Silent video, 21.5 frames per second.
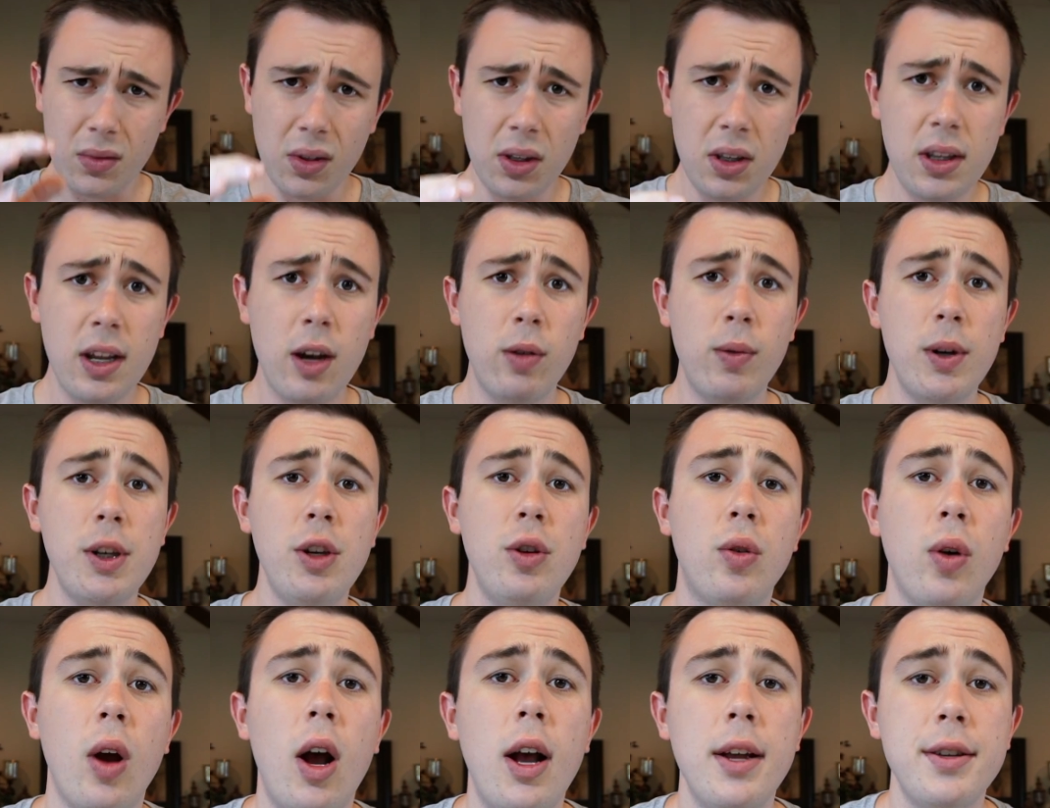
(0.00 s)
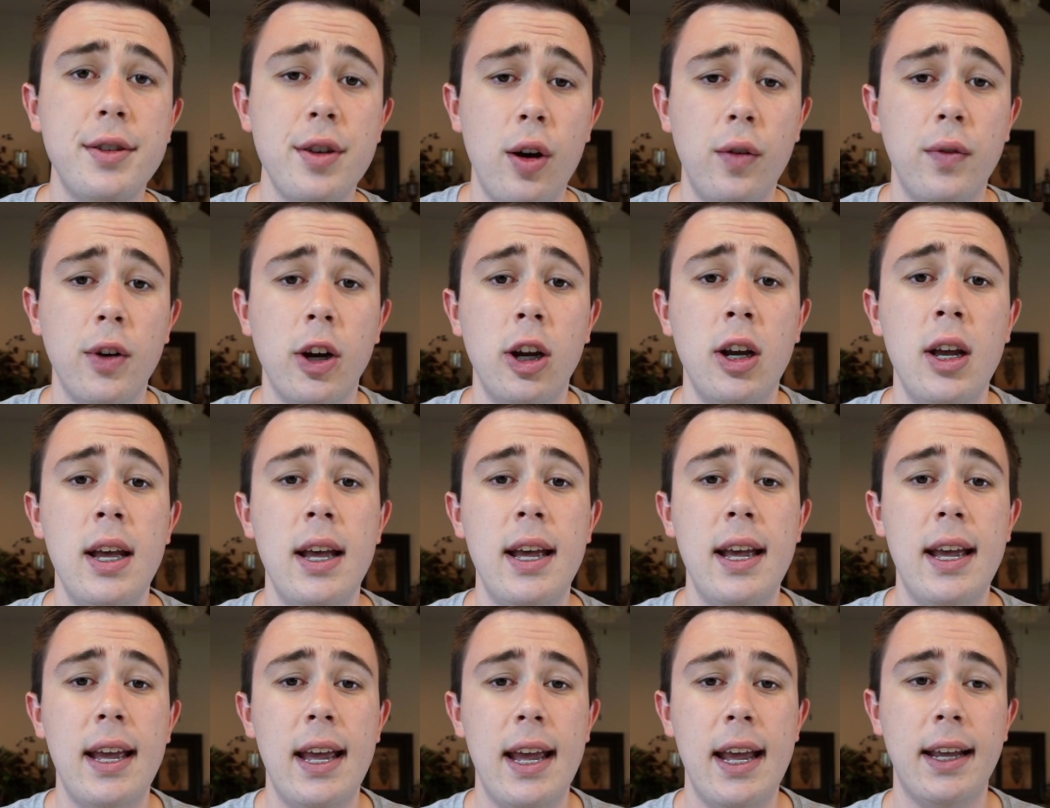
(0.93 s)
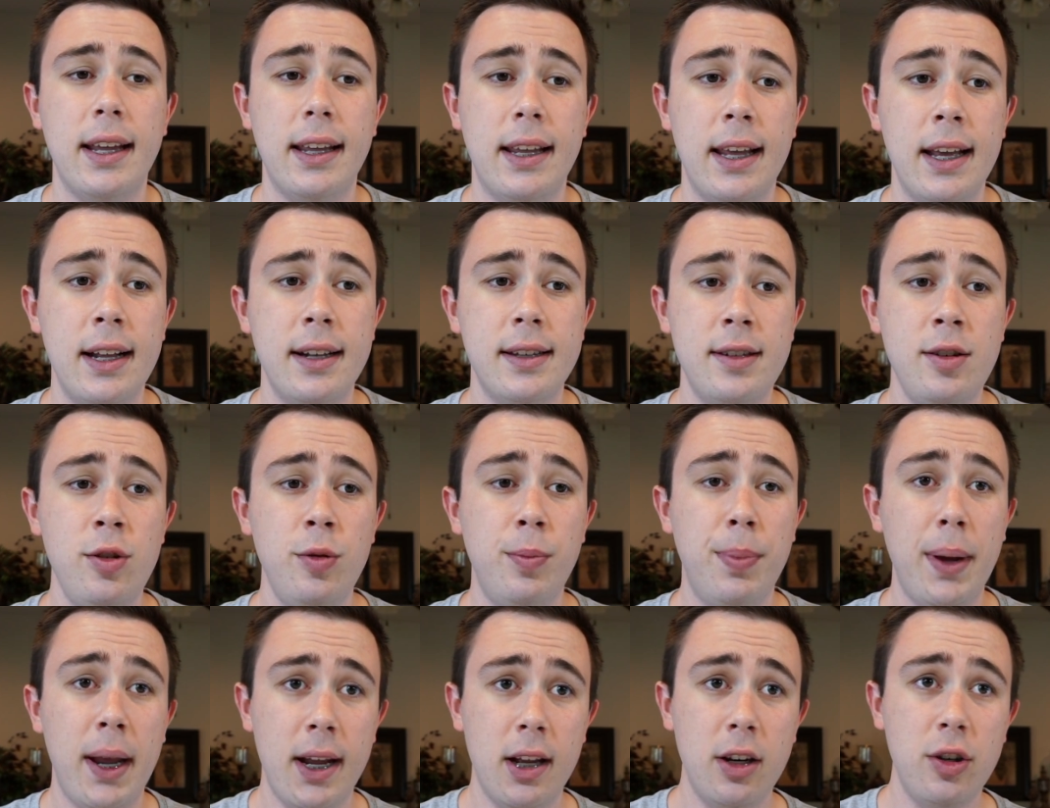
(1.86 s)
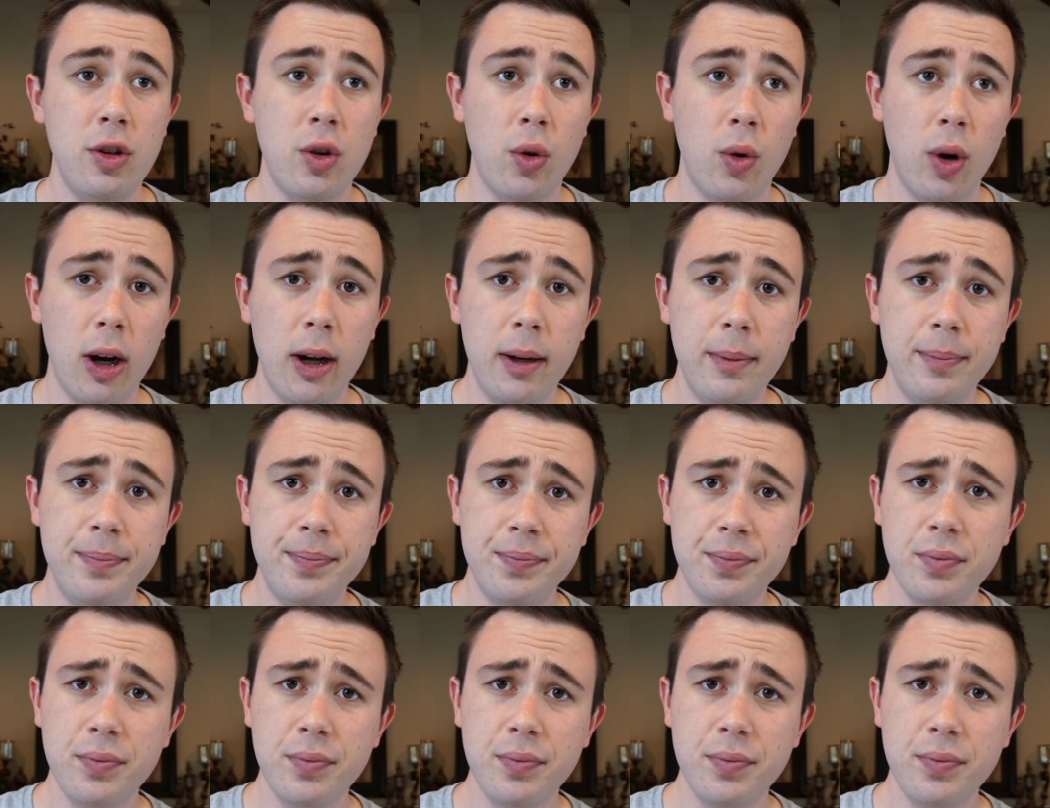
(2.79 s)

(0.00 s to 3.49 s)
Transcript: Now when you cross over and get to Pandora,